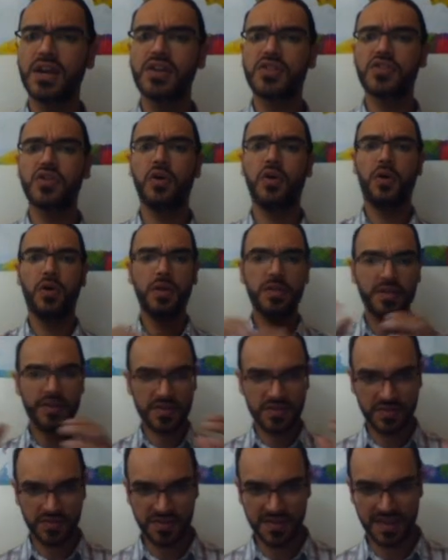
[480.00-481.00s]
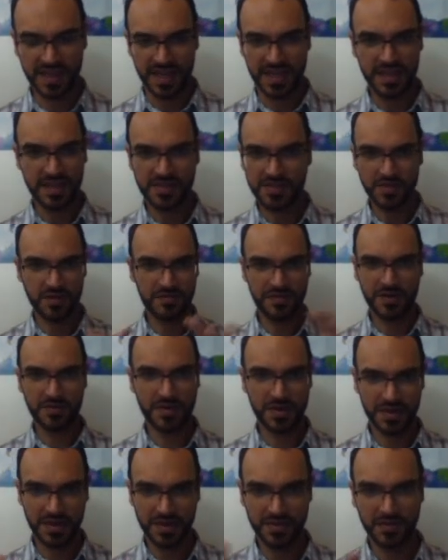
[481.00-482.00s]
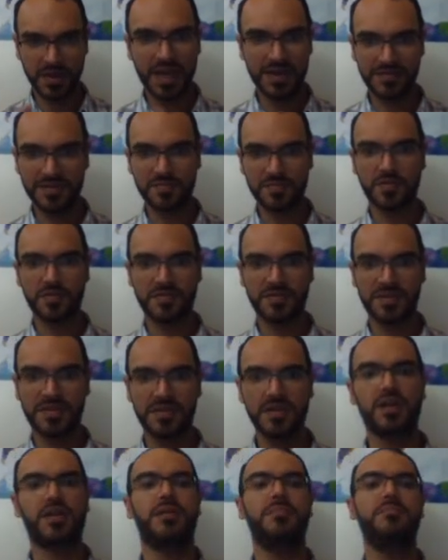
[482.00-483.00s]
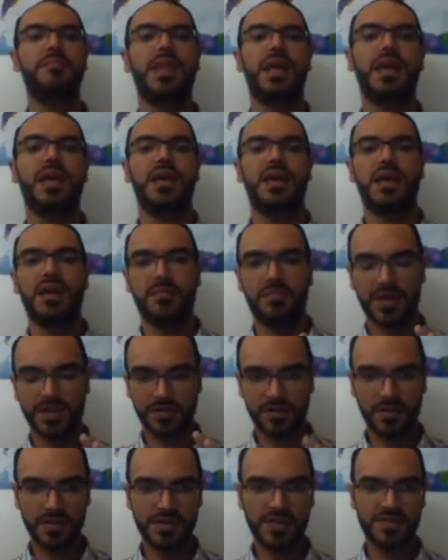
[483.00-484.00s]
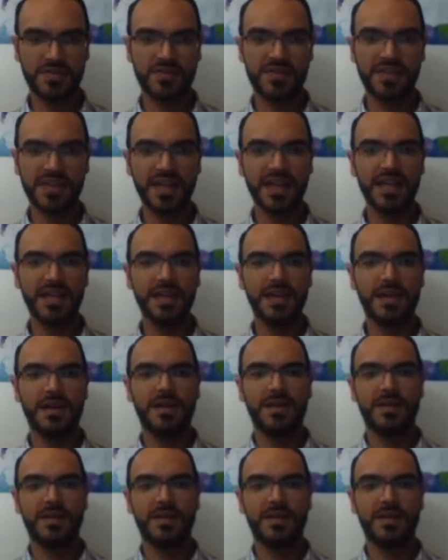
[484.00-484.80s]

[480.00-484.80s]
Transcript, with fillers: So all this to say, so far we're not, we haven't proved the theorem, but all this to say